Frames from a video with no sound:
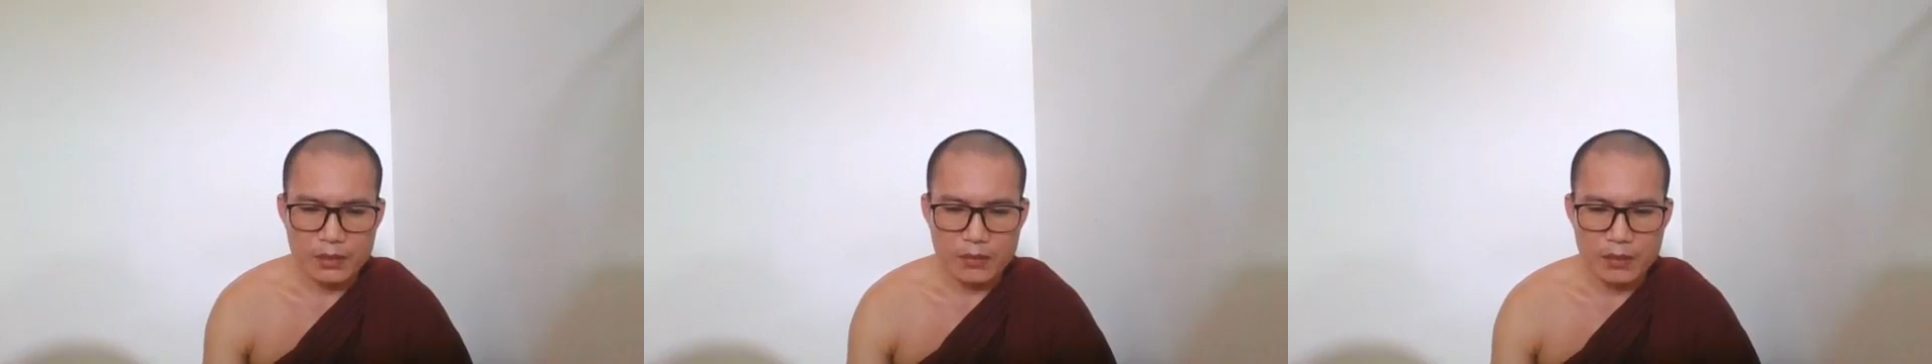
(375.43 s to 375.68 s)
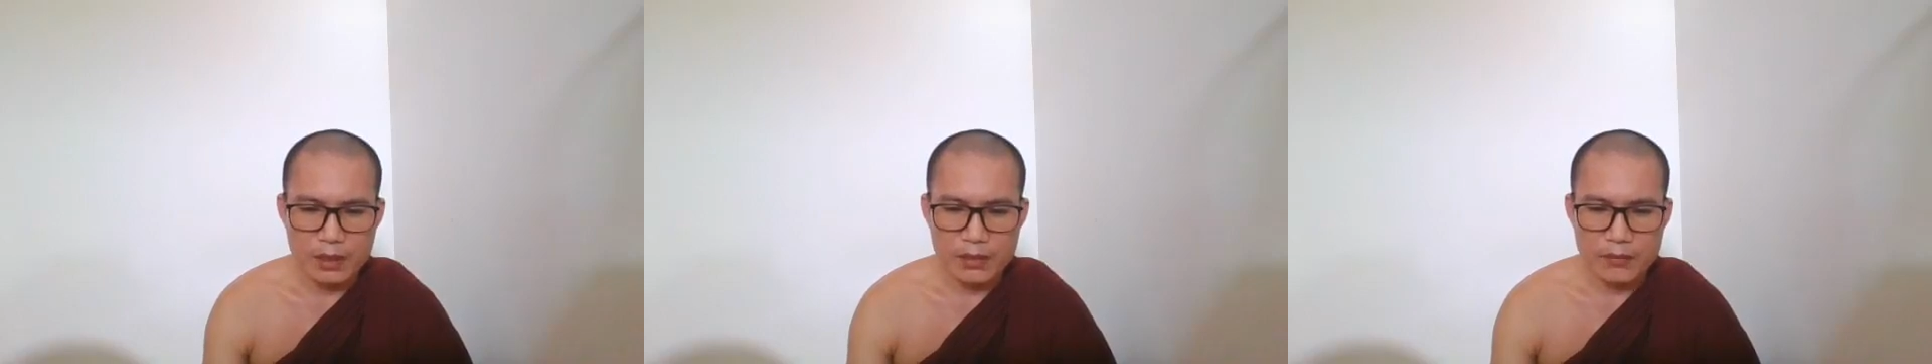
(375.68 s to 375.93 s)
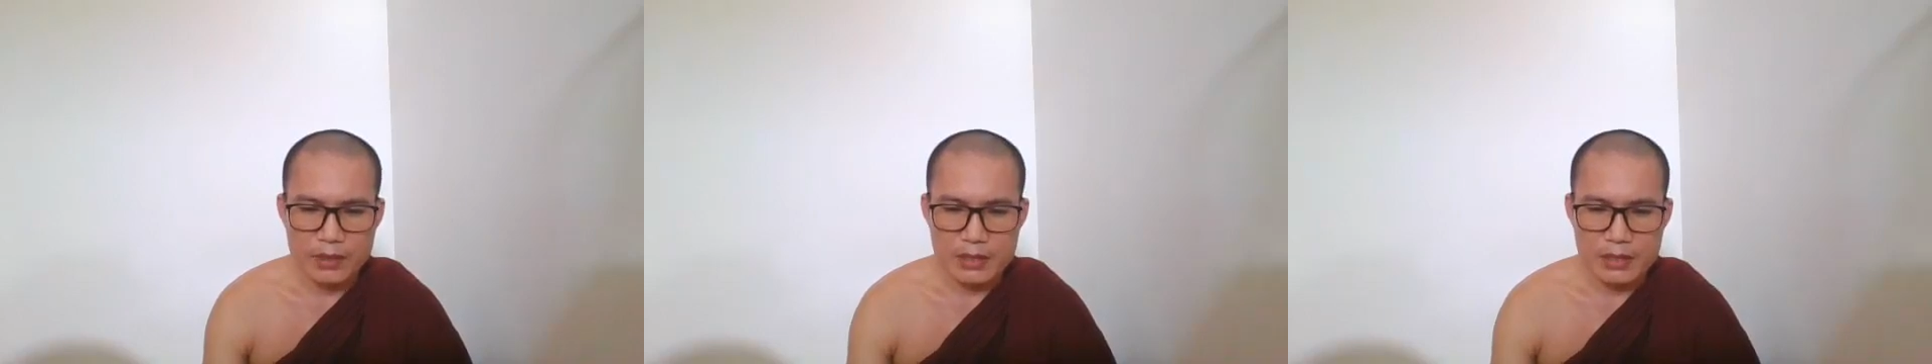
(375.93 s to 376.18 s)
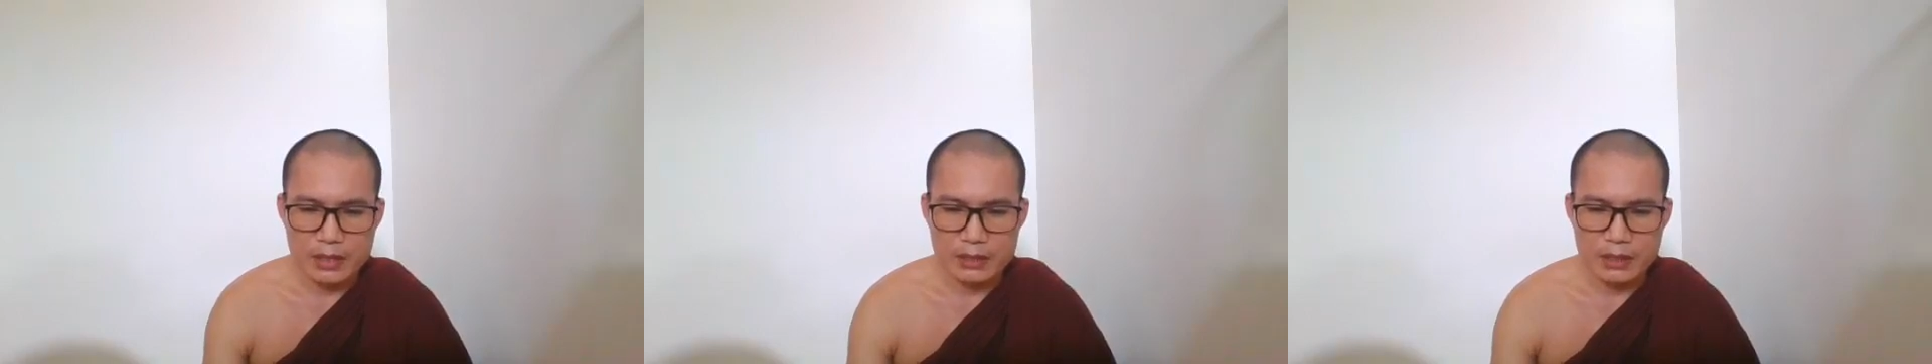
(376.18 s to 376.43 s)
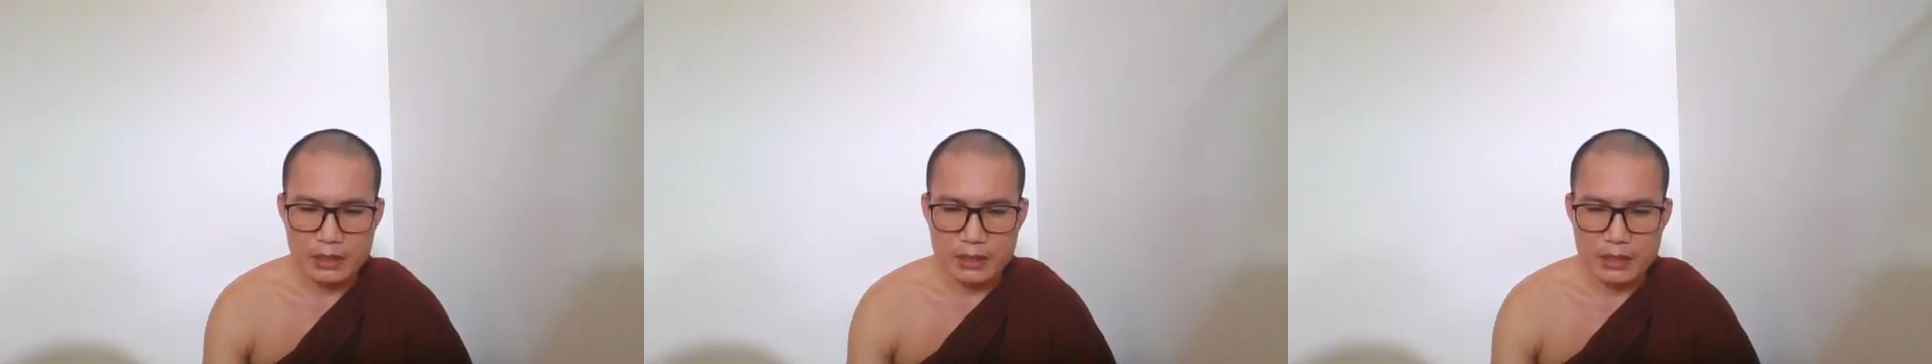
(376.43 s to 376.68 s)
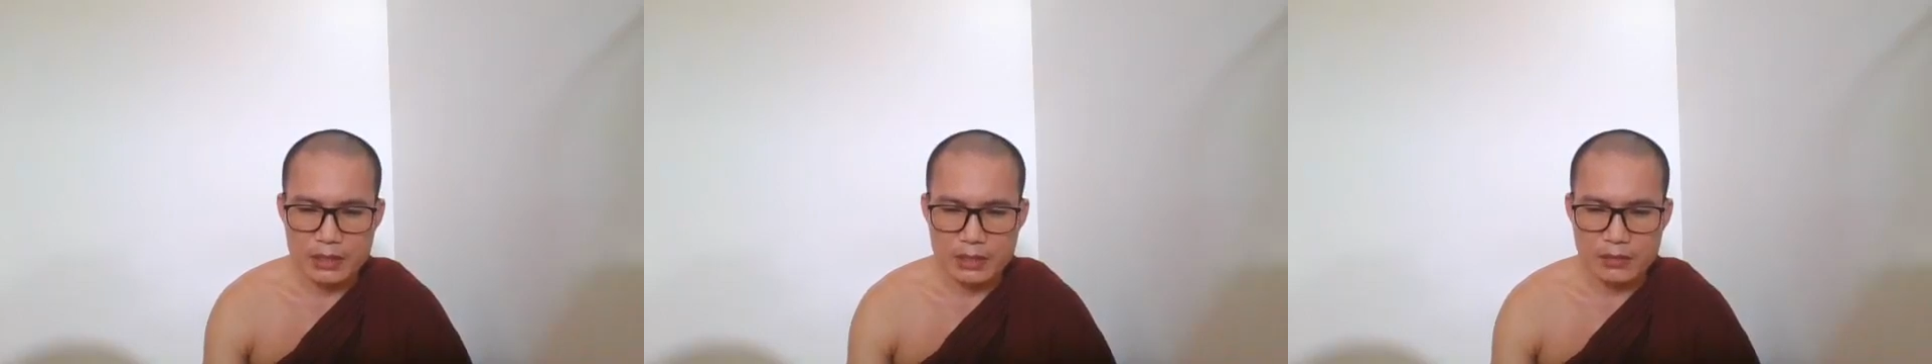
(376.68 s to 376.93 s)
While residing at
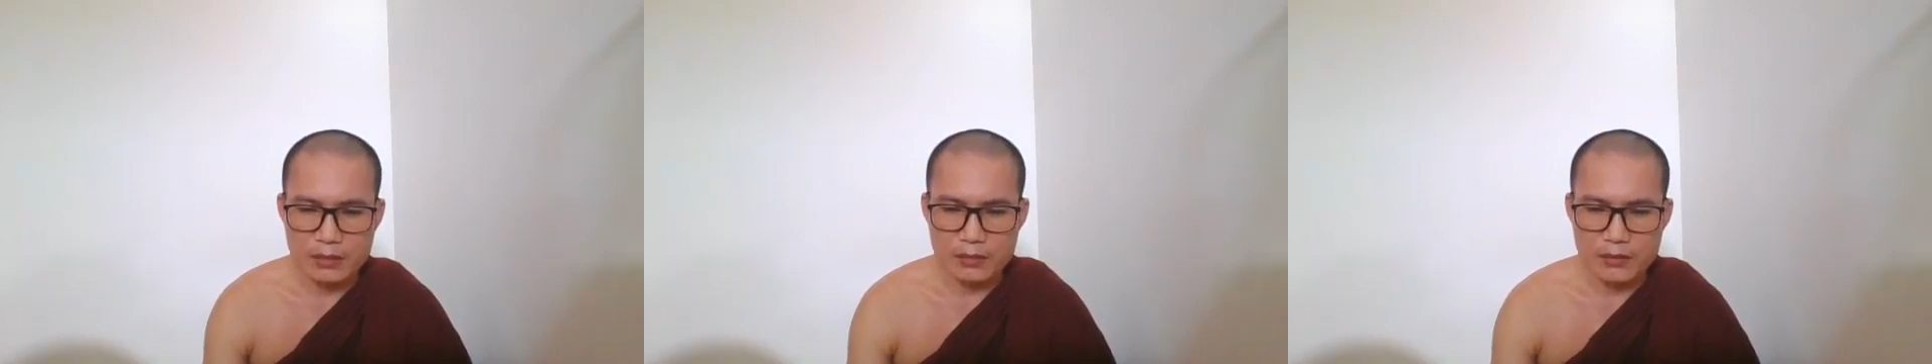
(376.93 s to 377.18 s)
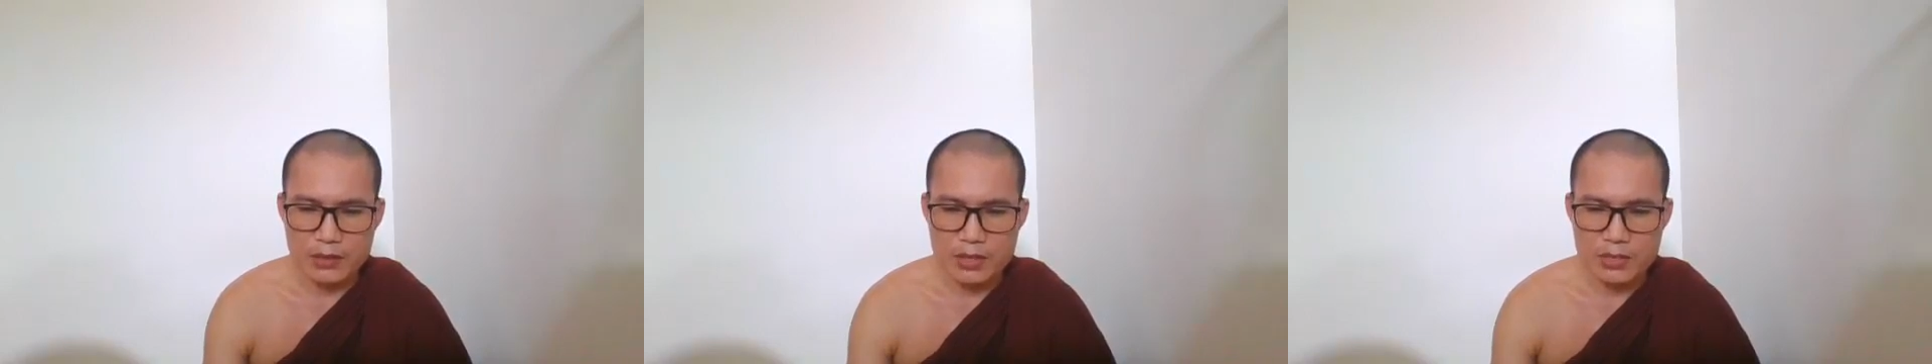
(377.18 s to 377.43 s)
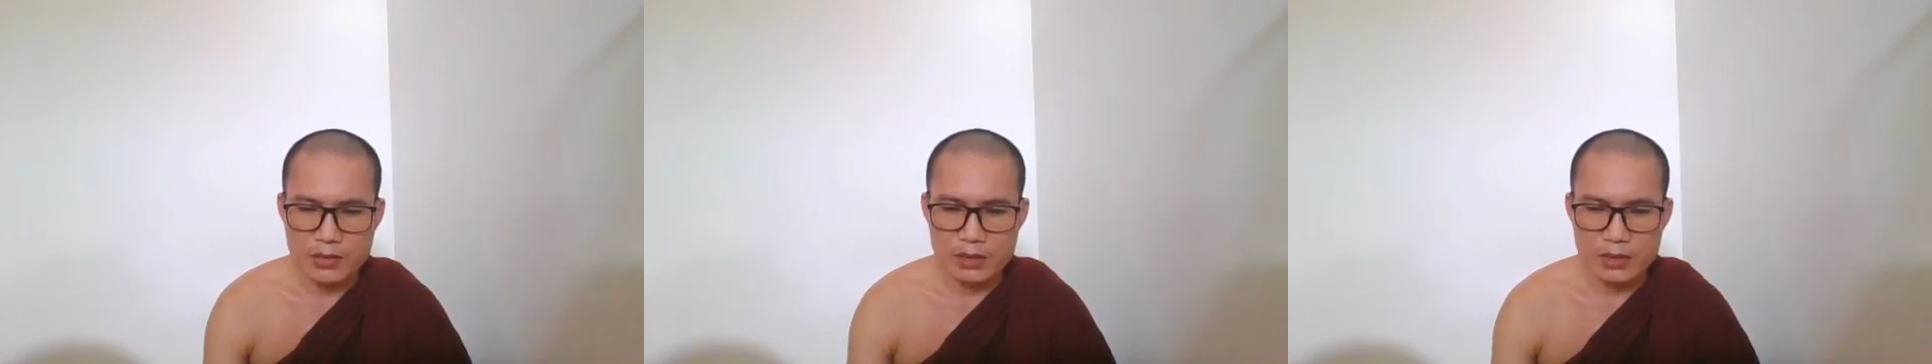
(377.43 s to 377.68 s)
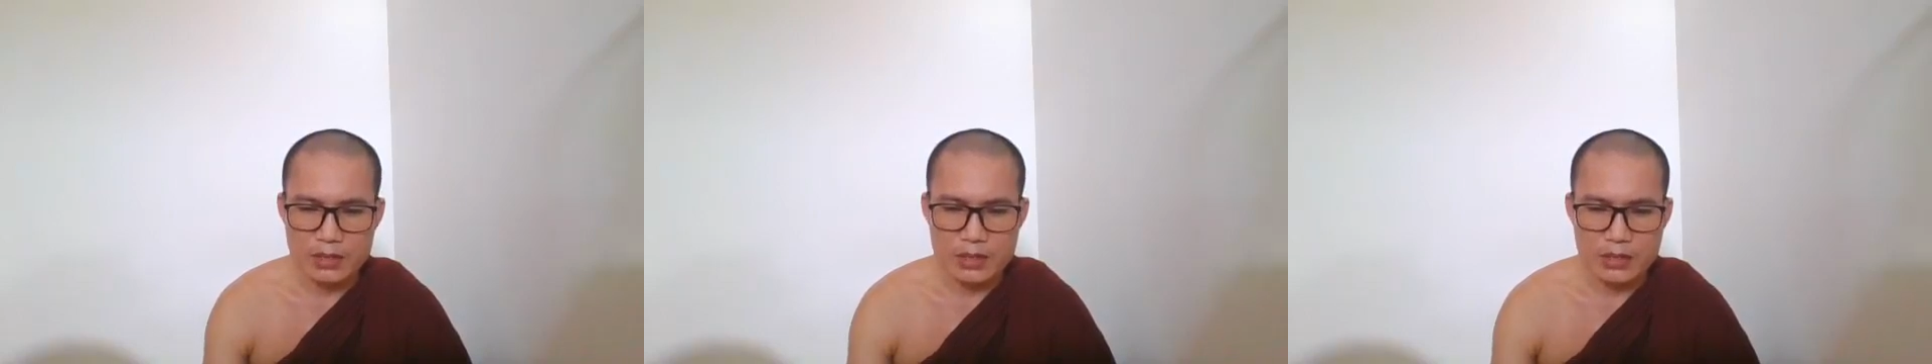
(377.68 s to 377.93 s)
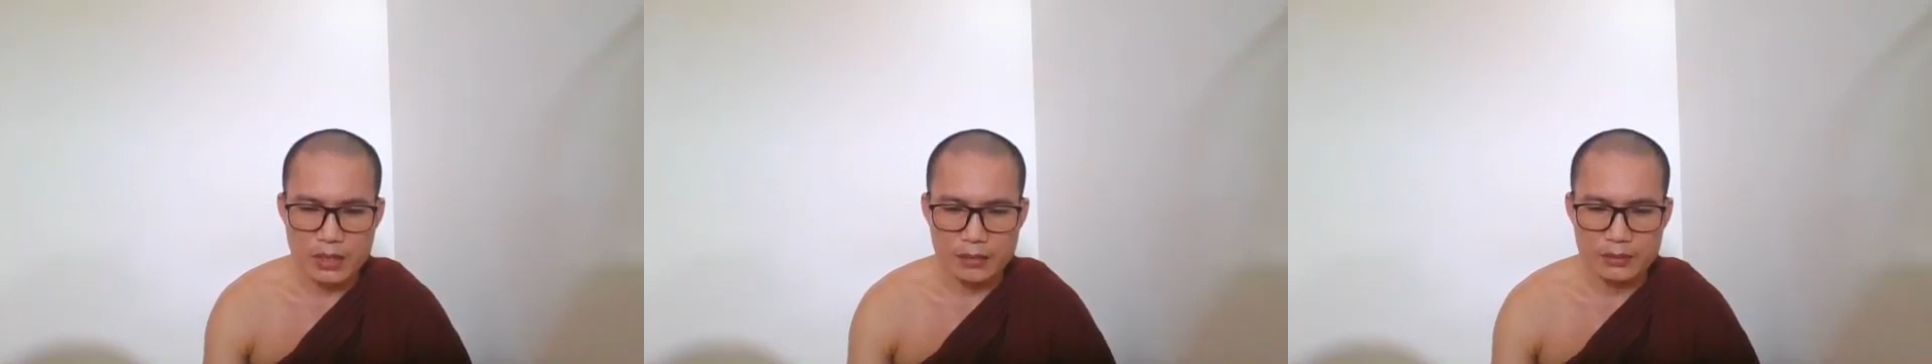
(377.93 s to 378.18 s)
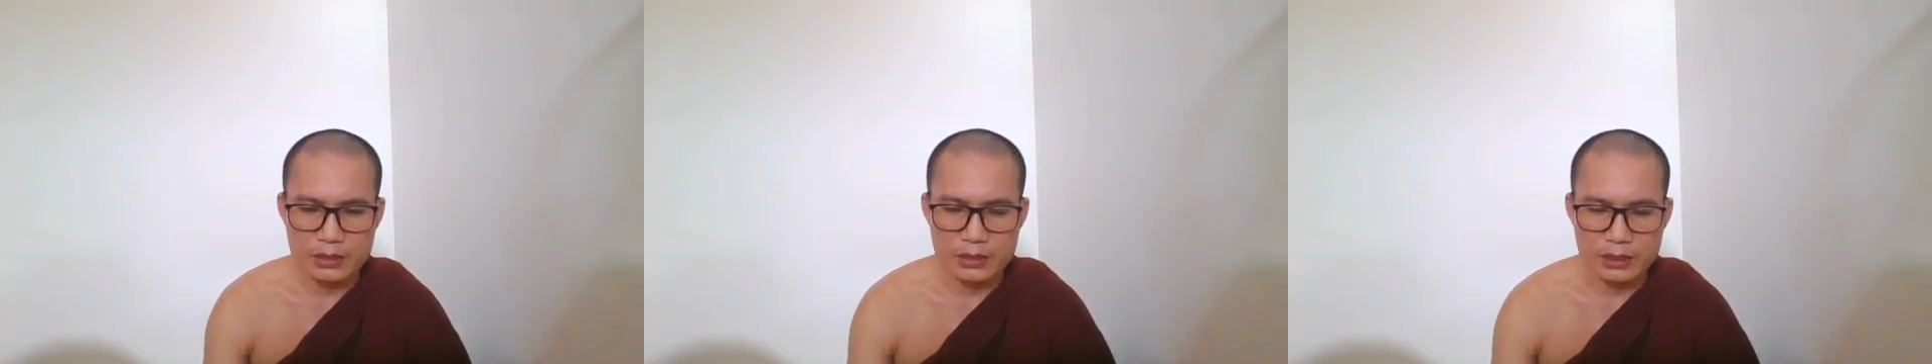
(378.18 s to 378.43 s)
the Chedavana monastery in
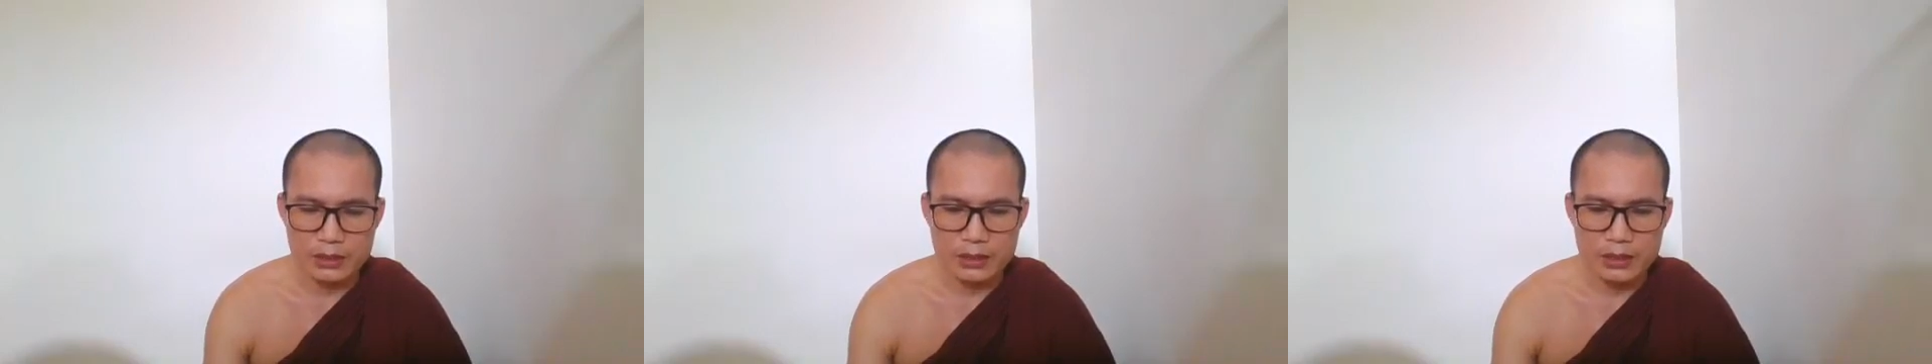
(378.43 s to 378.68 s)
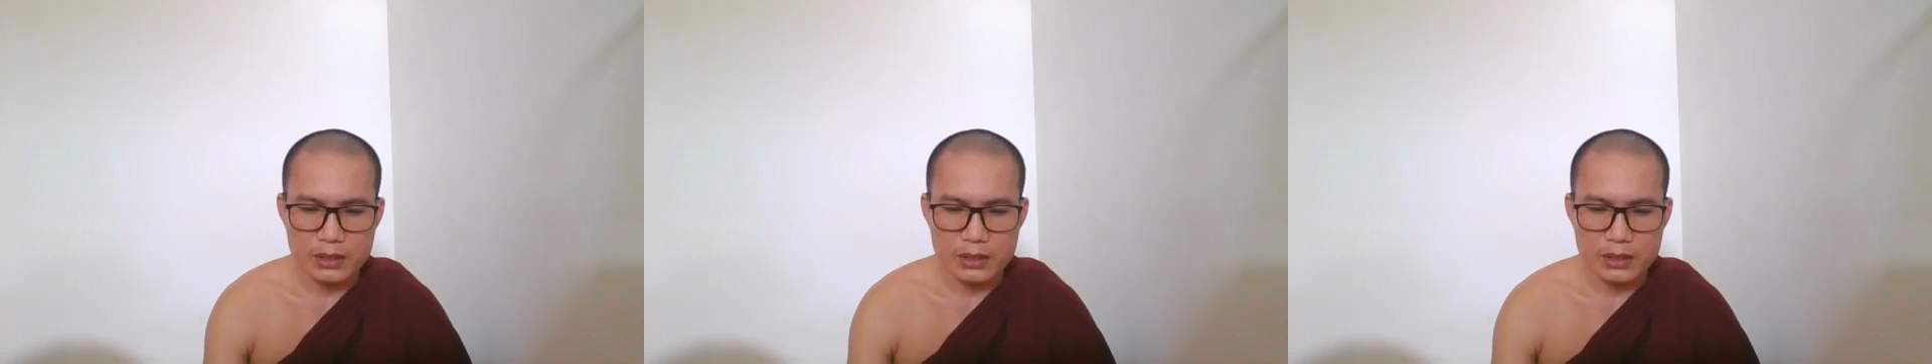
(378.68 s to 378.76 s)
South Tea,